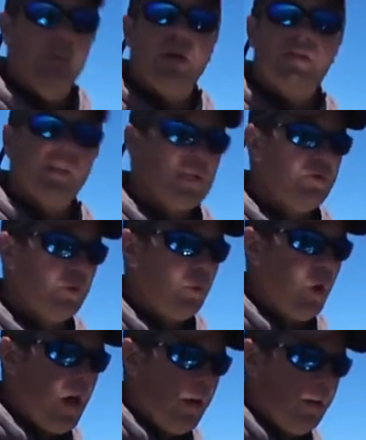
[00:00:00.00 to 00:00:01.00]
in about 6 foot
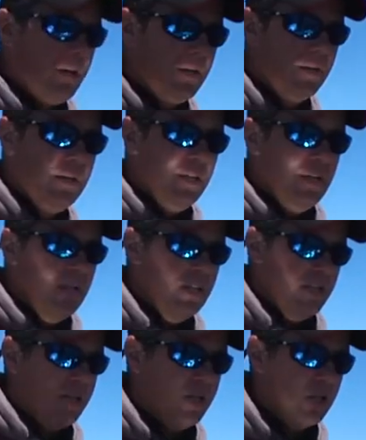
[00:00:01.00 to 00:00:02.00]
of water.
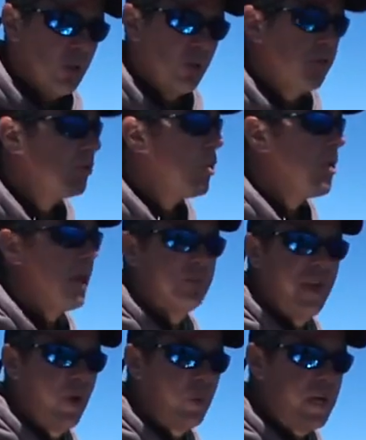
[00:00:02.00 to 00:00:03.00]
So we're throwing up
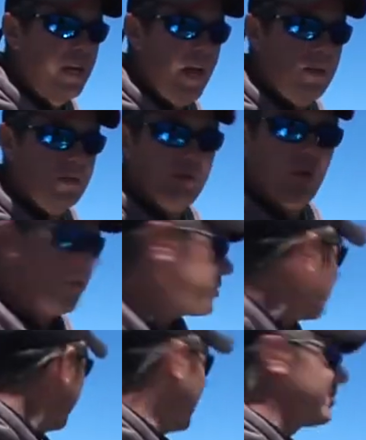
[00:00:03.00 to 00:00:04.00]
to that weed edge, and of
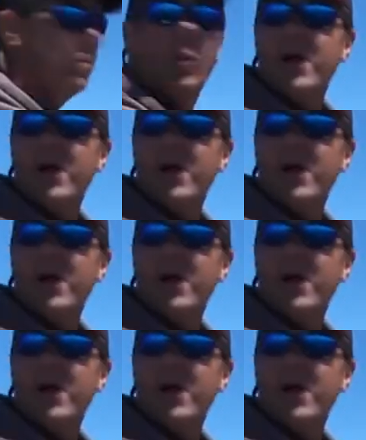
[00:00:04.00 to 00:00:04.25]
course we're catching